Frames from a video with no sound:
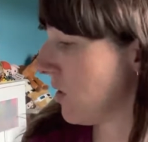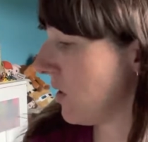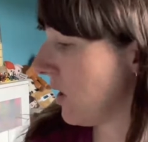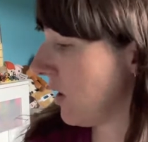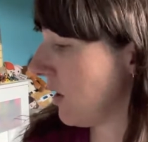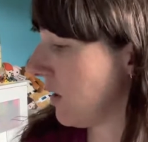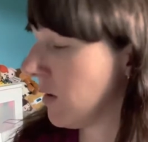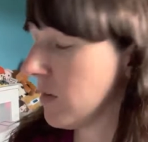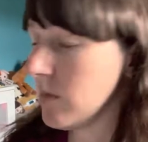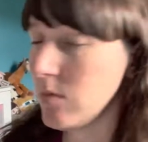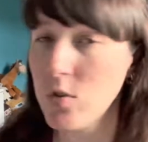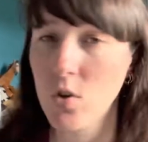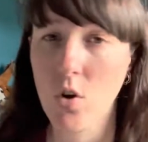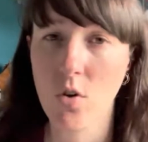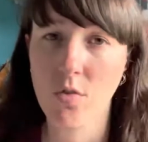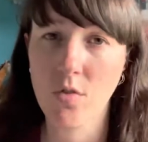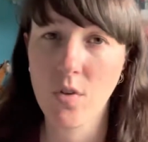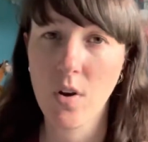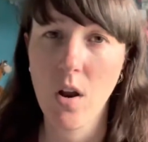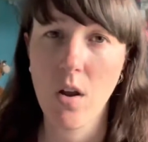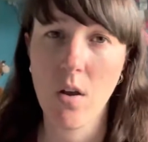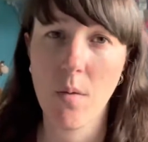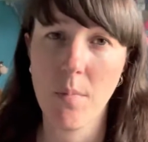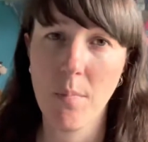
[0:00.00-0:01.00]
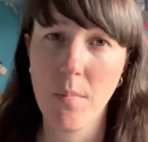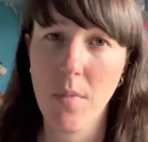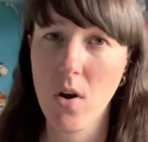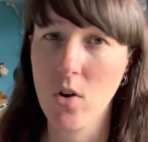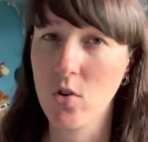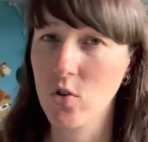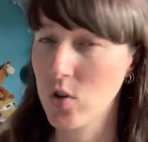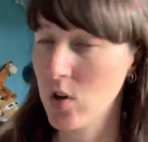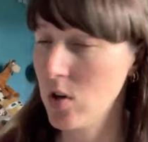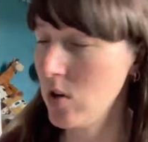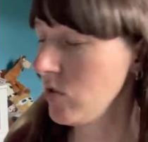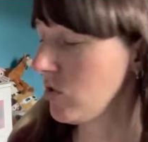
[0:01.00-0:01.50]
it Toft
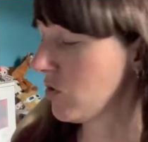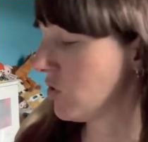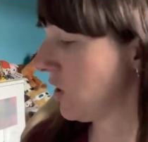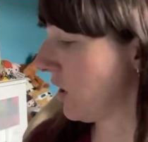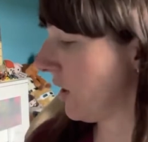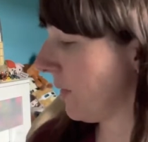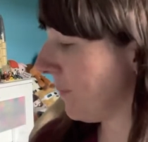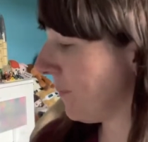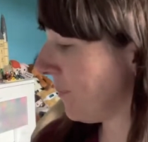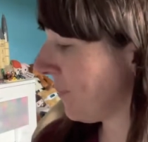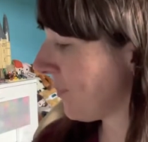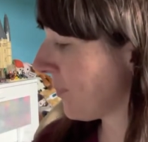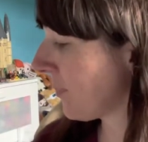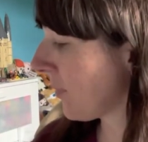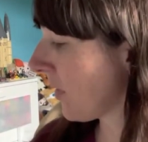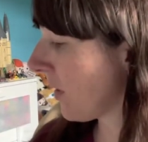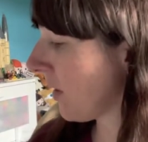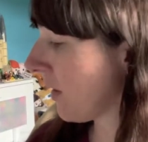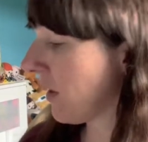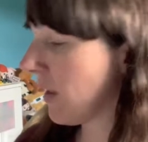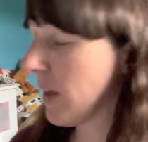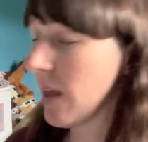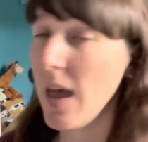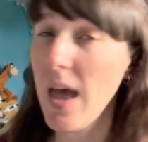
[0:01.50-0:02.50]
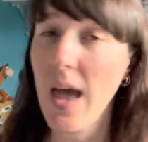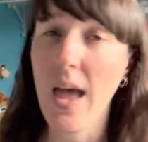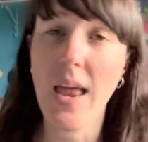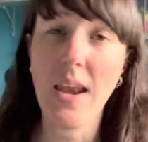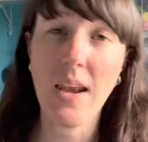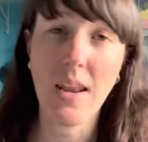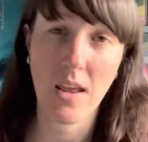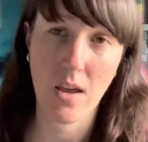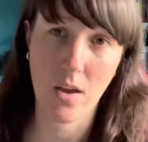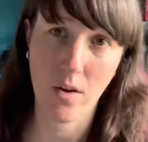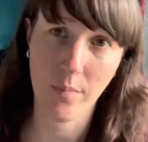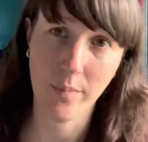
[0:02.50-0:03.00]
March last year.
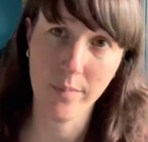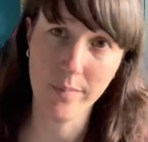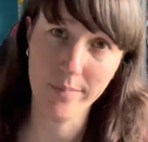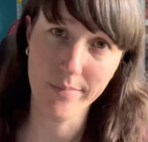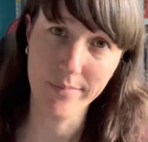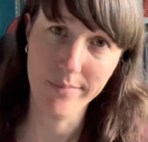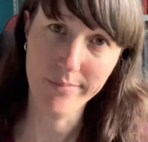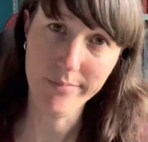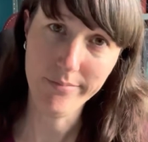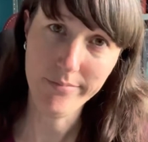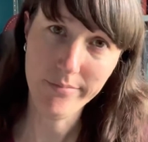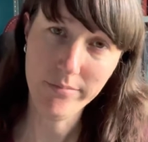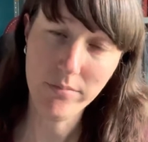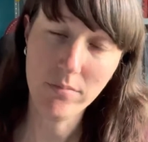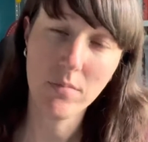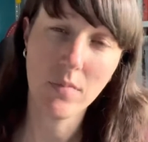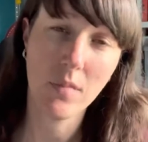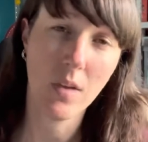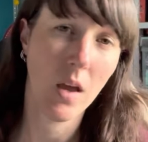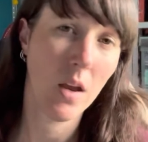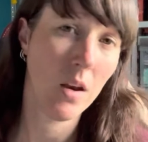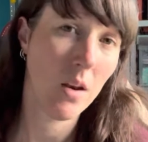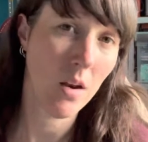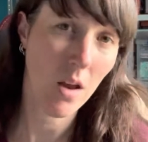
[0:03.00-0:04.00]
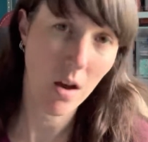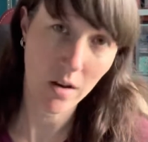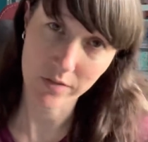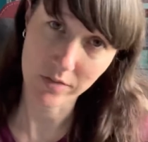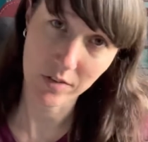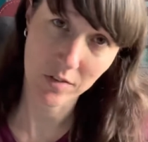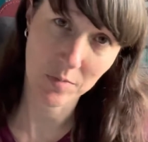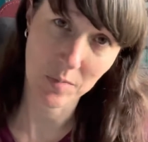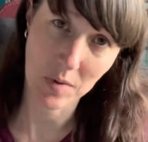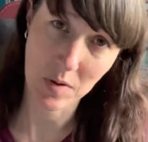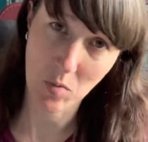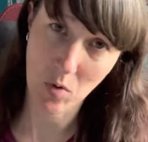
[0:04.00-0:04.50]
anyhow enough
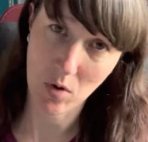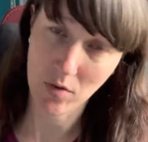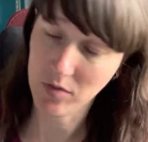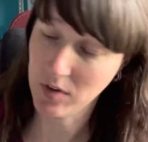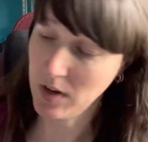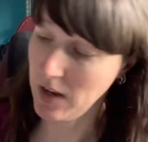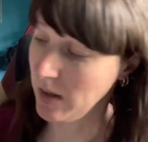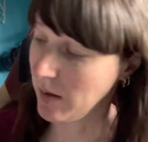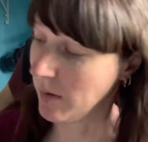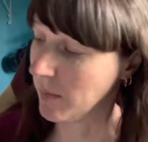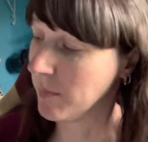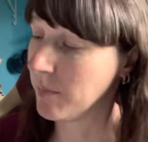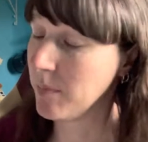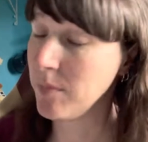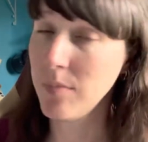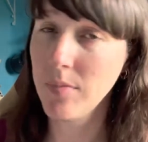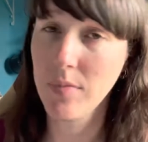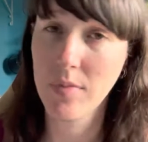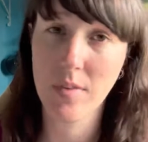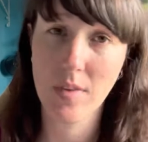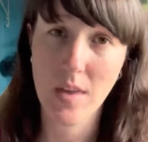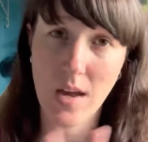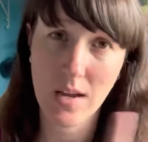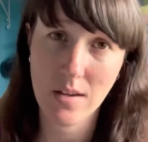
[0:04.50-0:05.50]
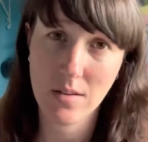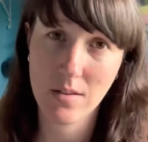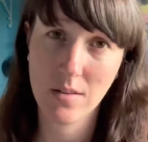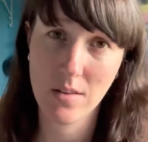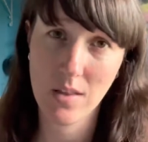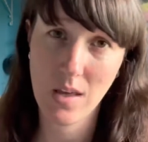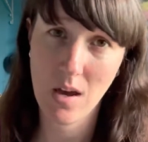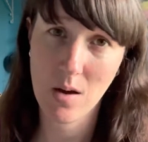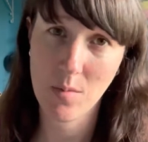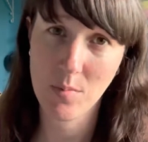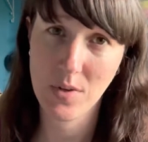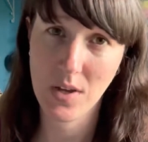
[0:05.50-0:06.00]
of me waffling. That's
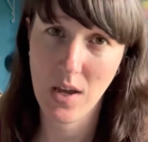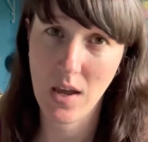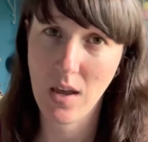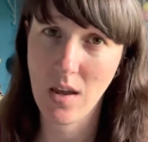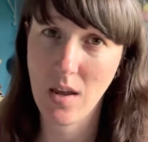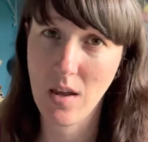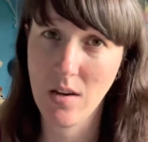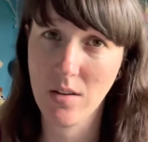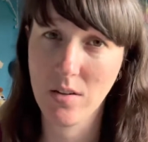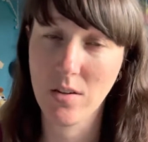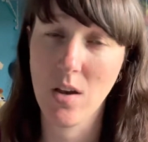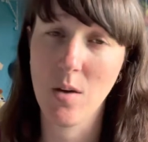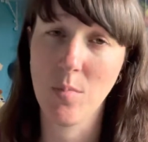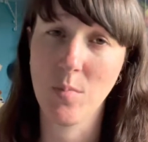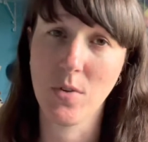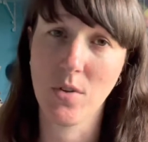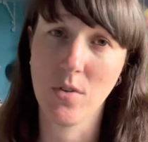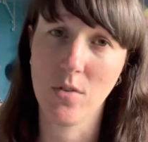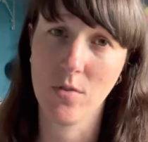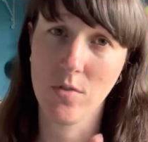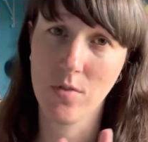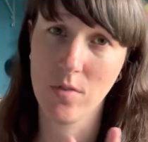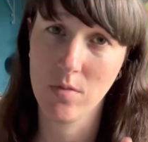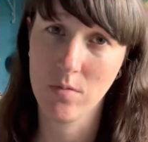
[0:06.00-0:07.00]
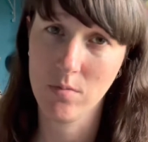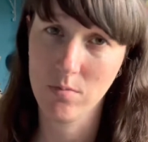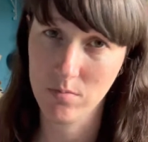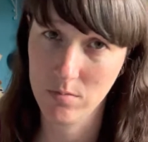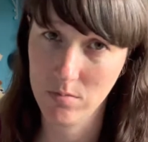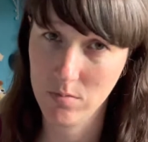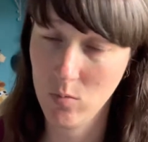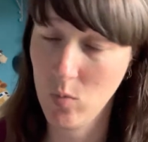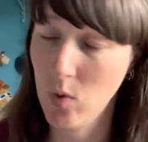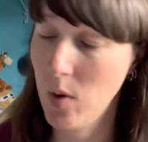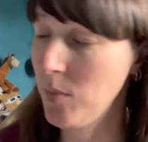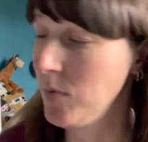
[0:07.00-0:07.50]
the update in terms of
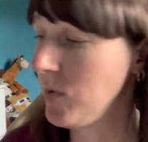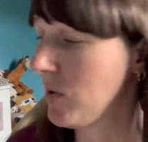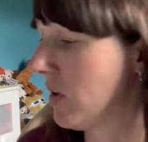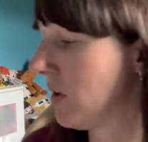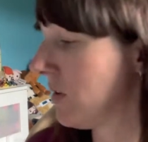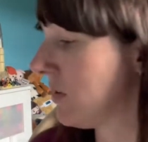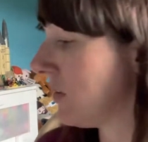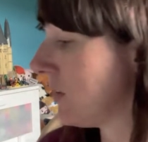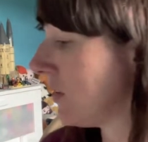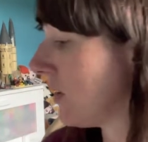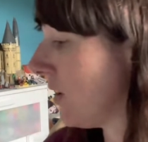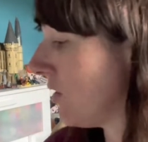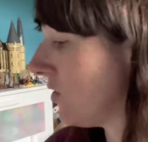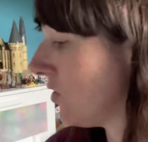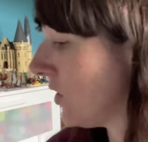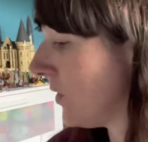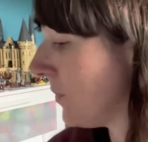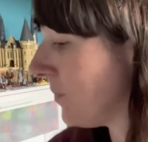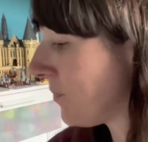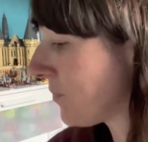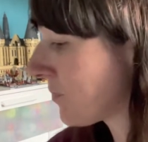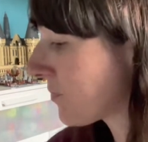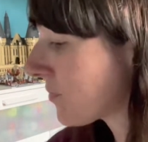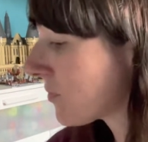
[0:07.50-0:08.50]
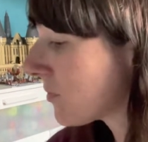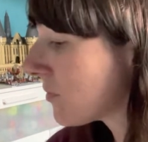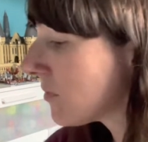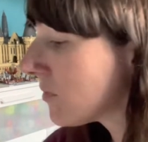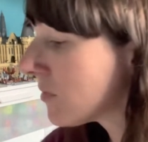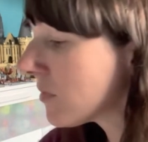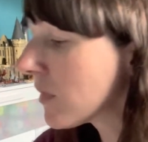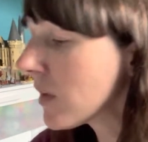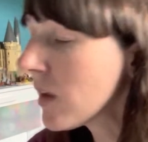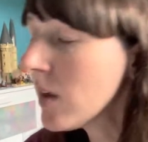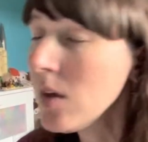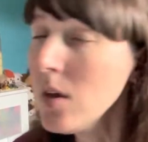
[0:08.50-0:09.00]
websites, etc.
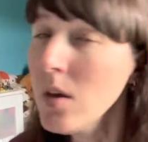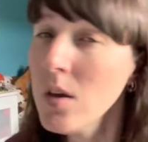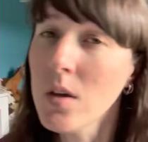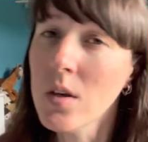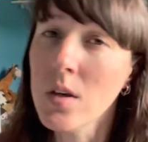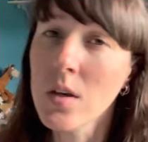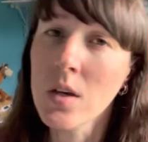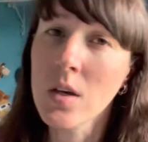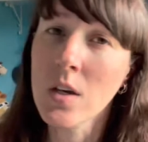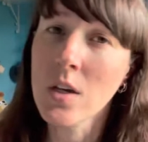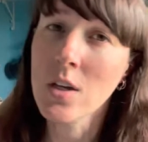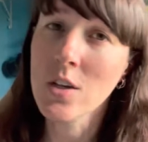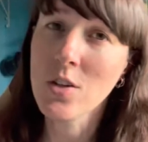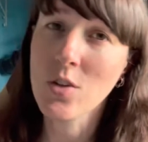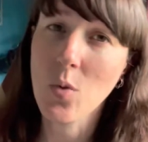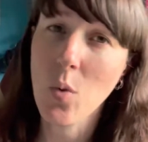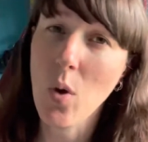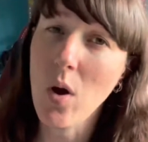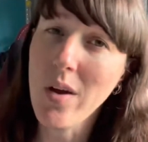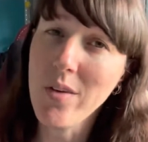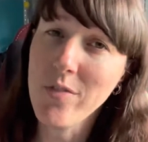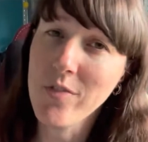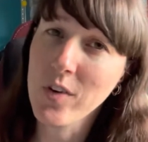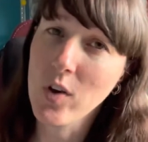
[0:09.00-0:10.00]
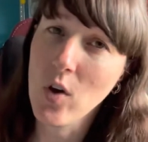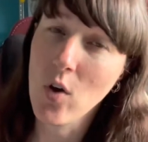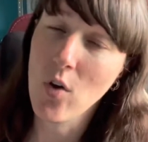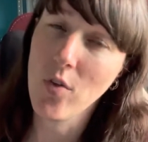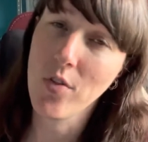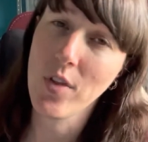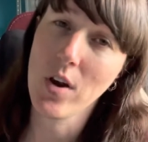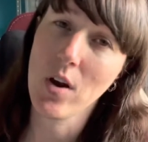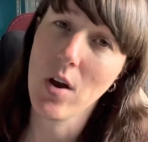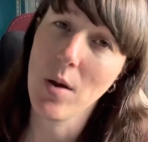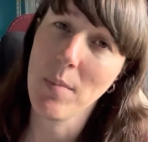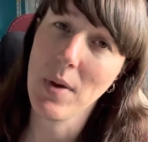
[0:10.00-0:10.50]
So I forgot
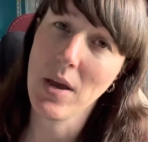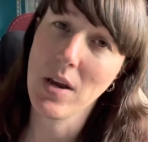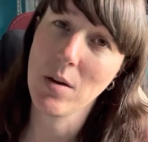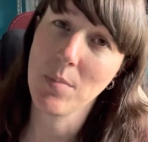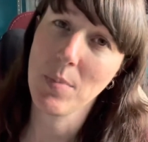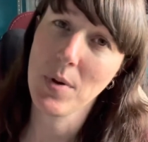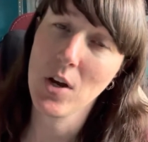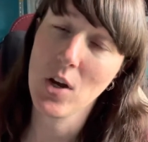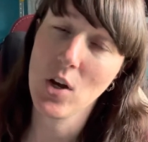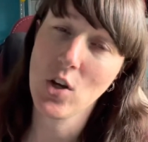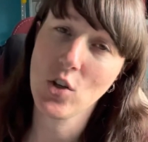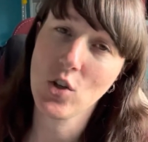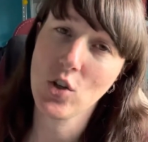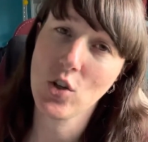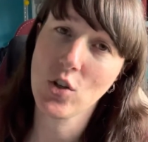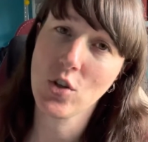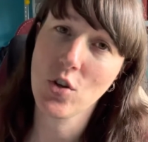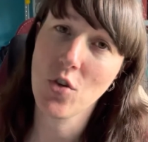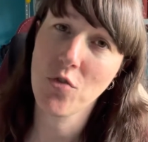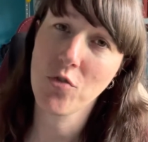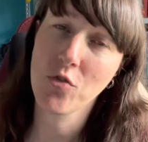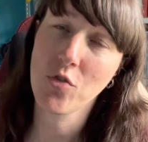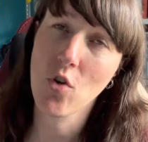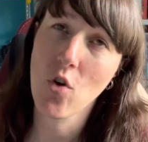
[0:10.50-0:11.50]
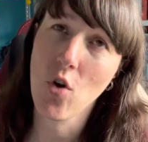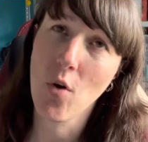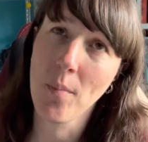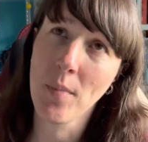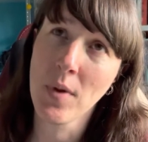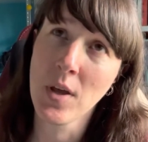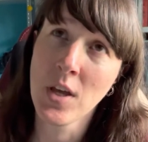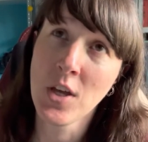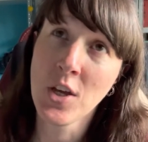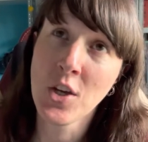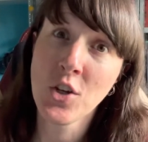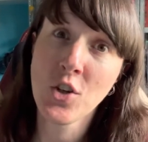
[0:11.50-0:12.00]
that I made a purchase from
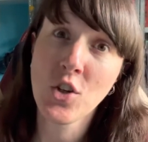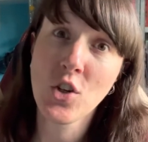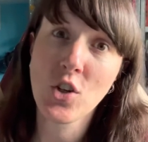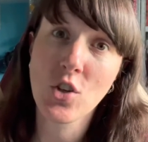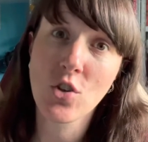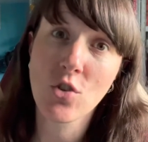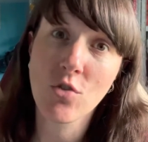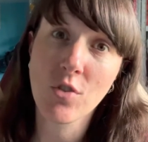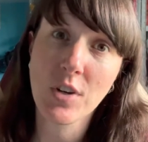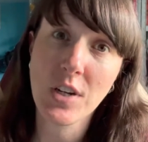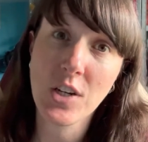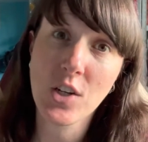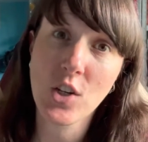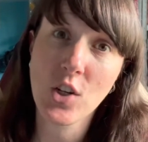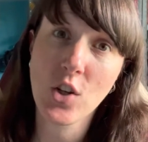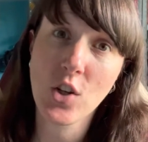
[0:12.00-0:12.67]
Discrete